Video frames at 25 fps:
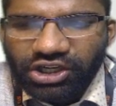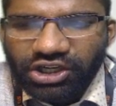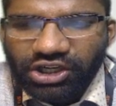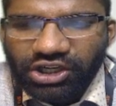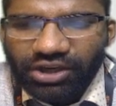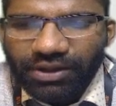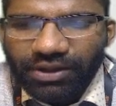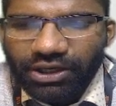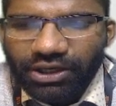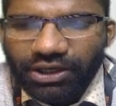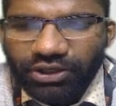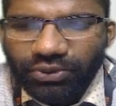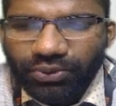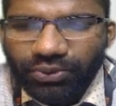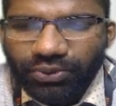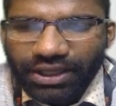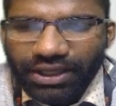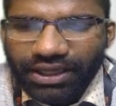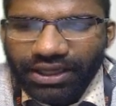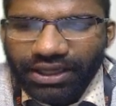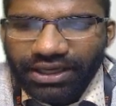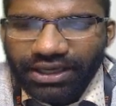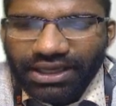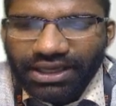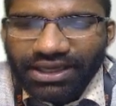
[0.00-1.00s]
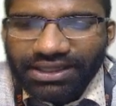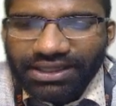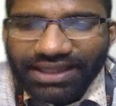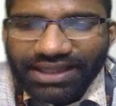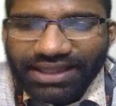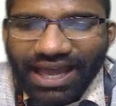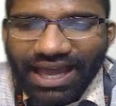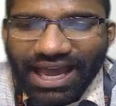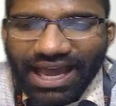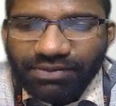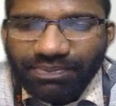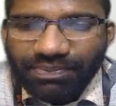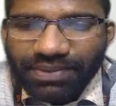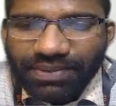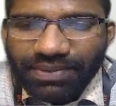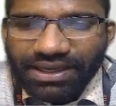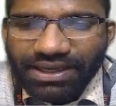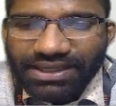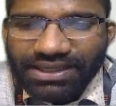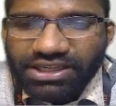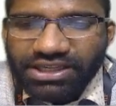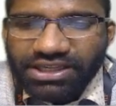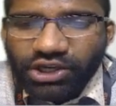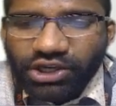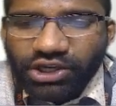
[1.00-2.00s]
union. That means
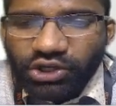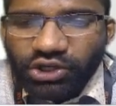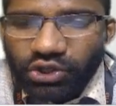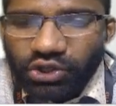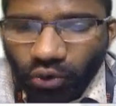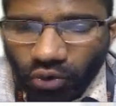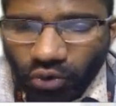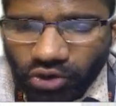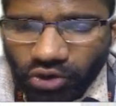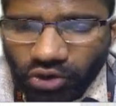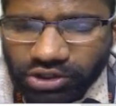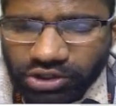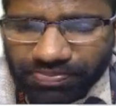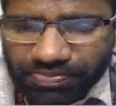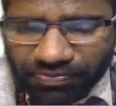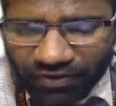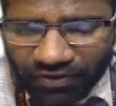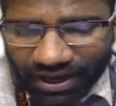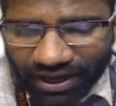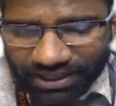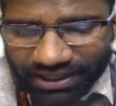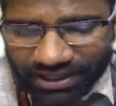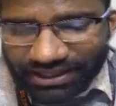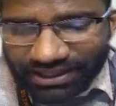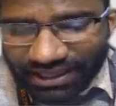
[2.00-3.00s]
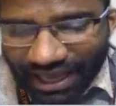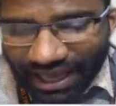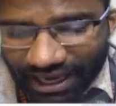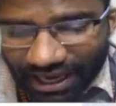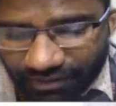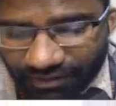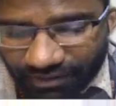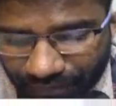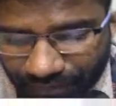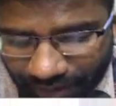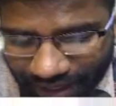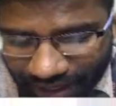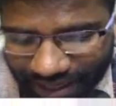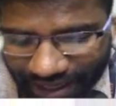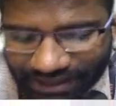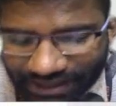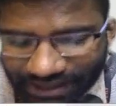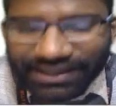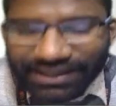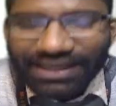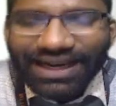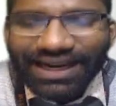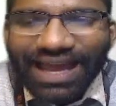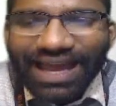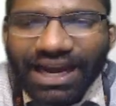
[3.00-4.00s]
no one can break the
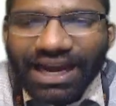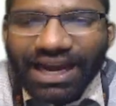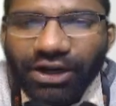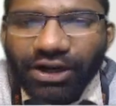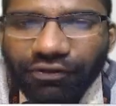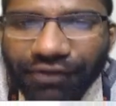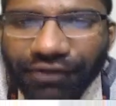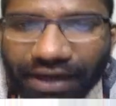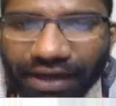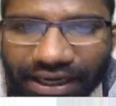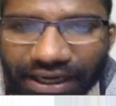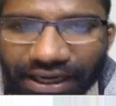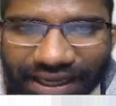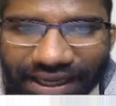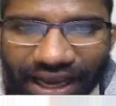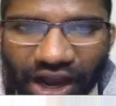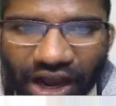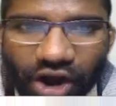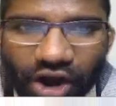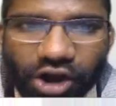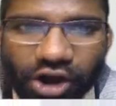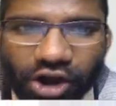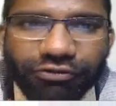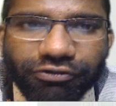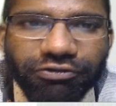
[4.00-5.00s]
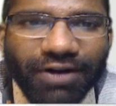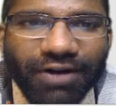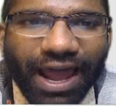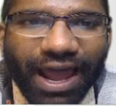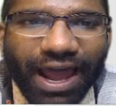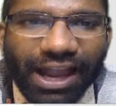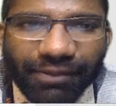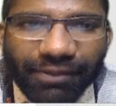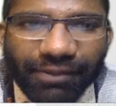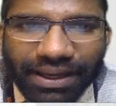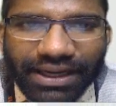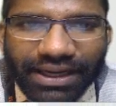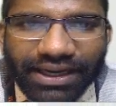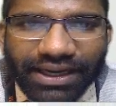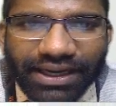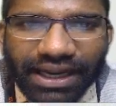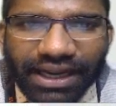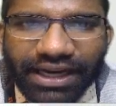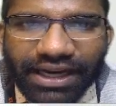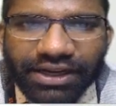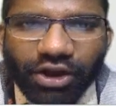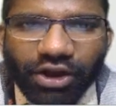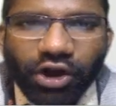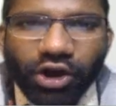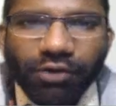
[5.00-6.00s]
land of India or fragment it
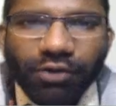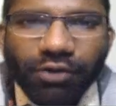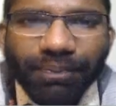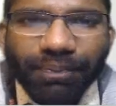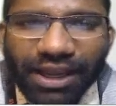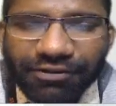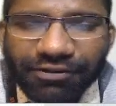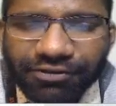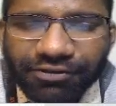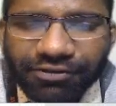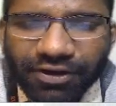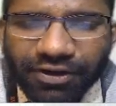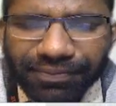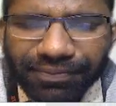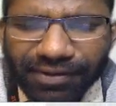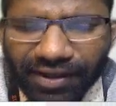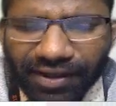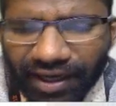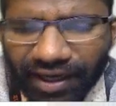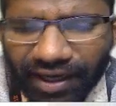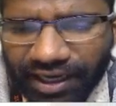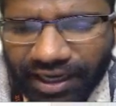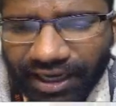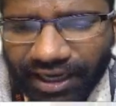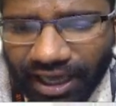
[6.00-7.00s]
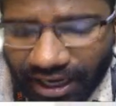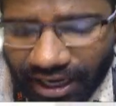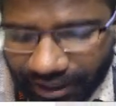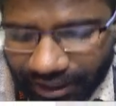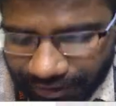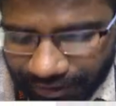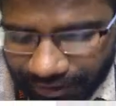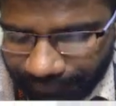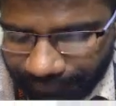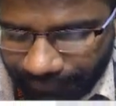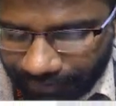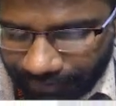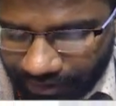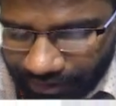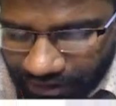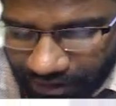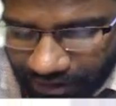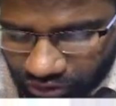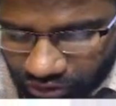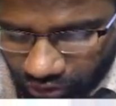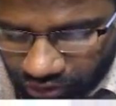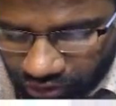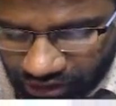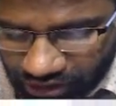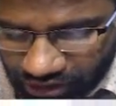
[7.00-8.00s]
or bifurcate it. So
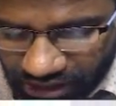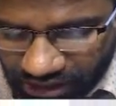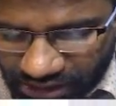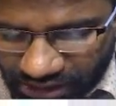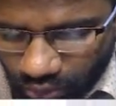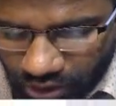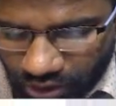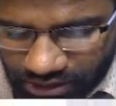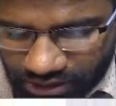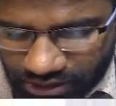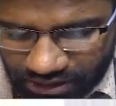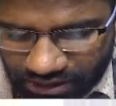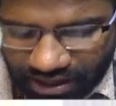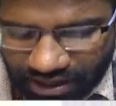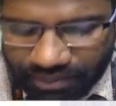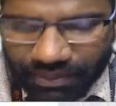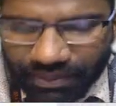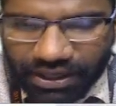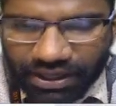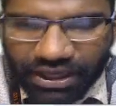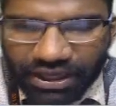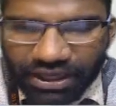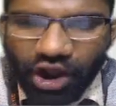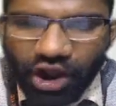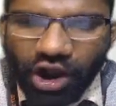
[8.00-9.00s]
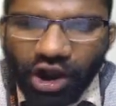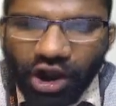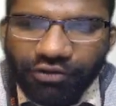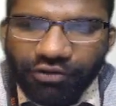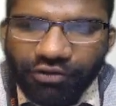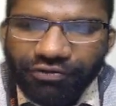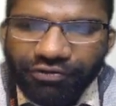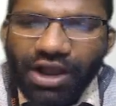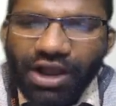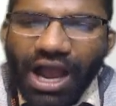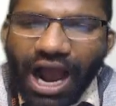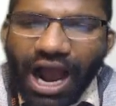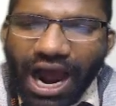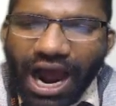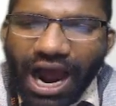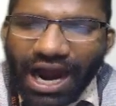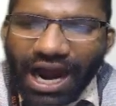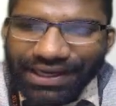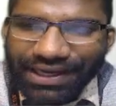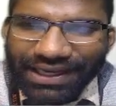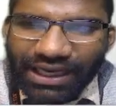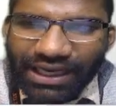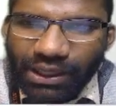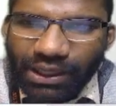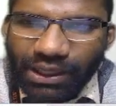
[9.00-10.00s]
this was a summary of
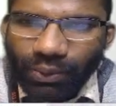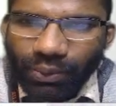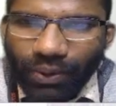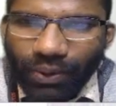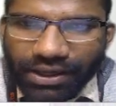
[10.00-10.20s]
Article 1.